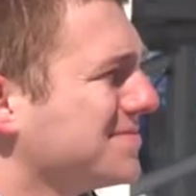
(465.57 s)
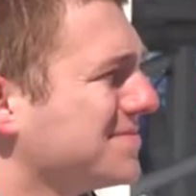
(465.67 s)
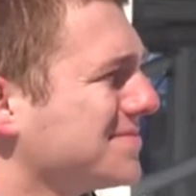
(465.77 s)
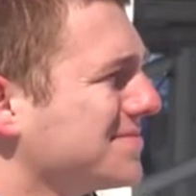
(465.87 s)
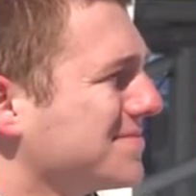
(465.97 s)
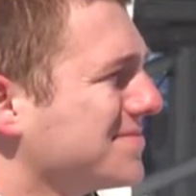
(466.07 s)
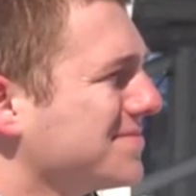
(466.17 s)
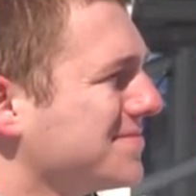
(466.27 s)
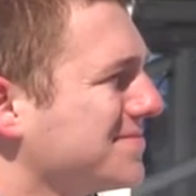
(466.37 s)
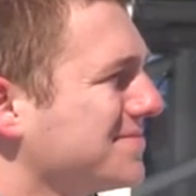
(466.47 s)

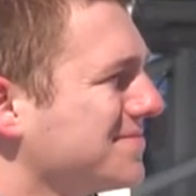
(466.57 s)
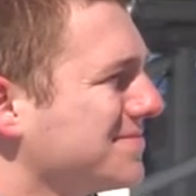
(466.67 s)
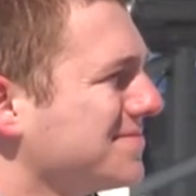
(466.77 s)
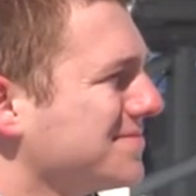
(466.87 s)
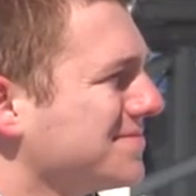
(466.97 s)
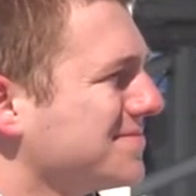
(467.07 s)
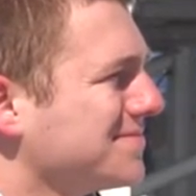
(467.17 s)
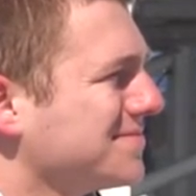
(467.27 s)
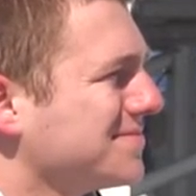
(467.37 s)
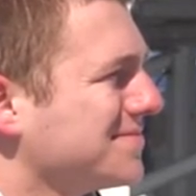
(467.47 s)

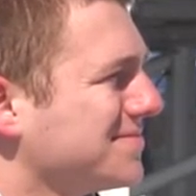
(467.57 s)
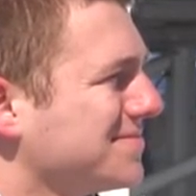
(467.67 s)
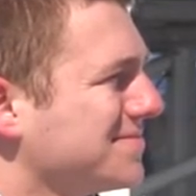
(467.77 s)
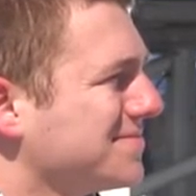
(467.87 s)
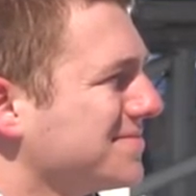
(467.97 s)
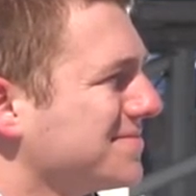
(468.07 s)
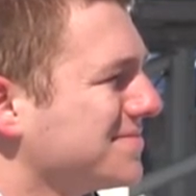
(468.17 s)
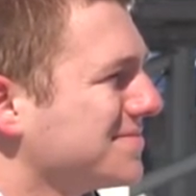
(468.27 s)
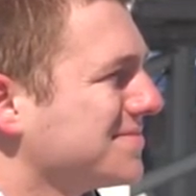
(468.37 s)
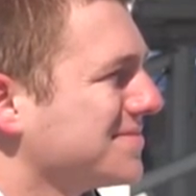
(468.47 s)

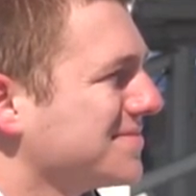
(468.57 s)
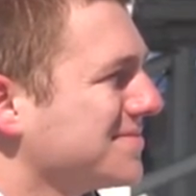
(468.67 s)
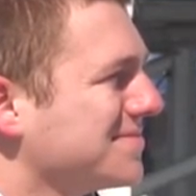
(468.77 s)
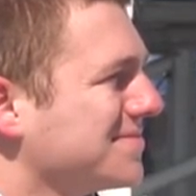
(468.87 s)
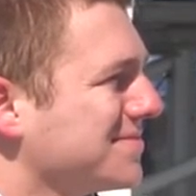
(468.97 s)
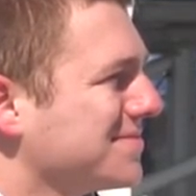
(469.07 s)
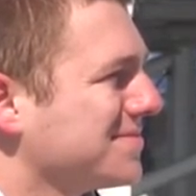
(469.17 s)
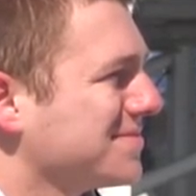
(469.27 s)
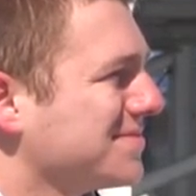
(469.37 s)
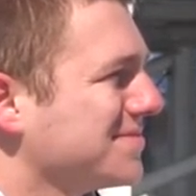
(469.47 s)

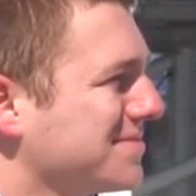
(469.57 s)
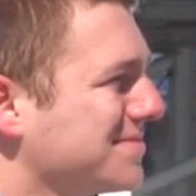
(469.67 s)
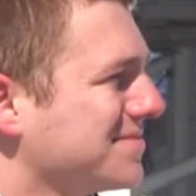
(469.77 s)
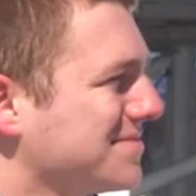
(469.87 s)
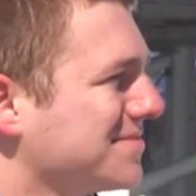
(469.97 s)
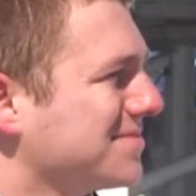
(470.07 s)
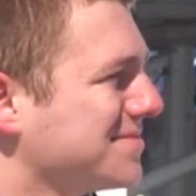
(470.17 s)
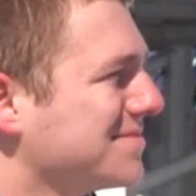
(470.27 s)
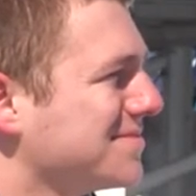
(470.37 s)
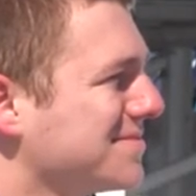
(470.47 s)

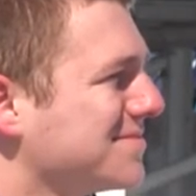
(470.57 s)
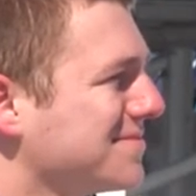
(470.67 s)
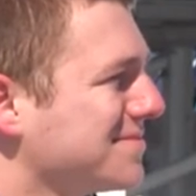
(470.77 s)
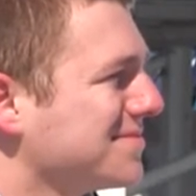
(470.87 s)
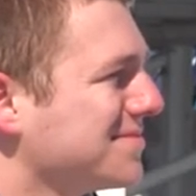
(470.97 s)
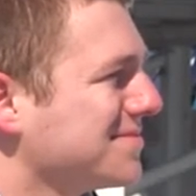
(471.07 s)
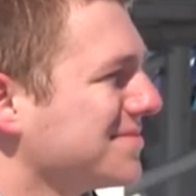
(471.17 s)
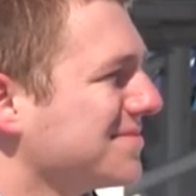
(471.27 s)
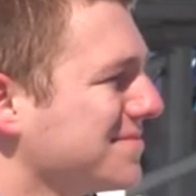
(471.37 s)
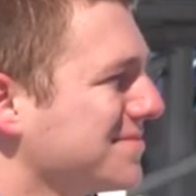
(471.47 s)

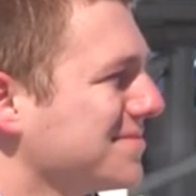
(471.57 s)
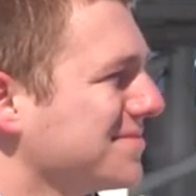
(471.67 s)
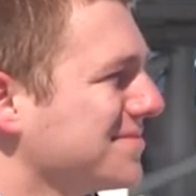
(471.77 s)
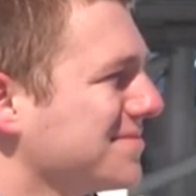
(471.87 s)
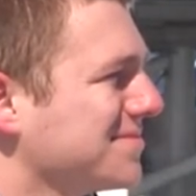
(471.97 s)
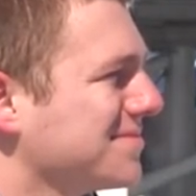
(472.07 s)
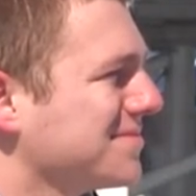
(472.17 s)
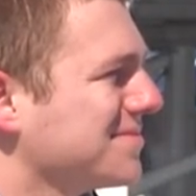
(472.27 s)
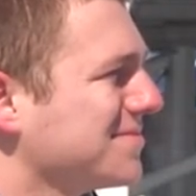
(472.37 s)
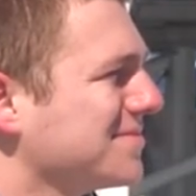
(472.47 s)

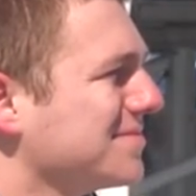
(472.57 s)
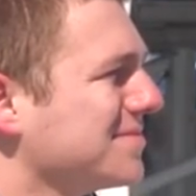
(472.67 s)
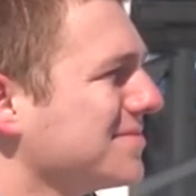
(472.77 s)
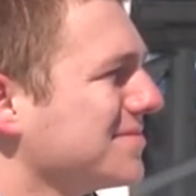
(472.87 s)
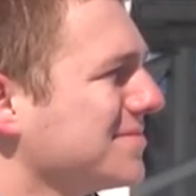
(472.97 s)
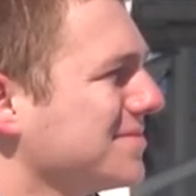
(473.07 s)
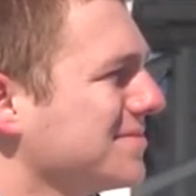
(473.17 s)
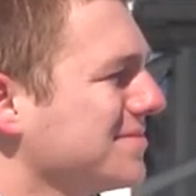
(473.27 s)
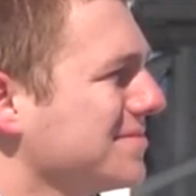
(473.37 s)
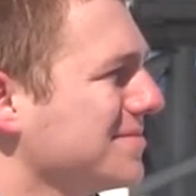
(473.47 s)
(silent)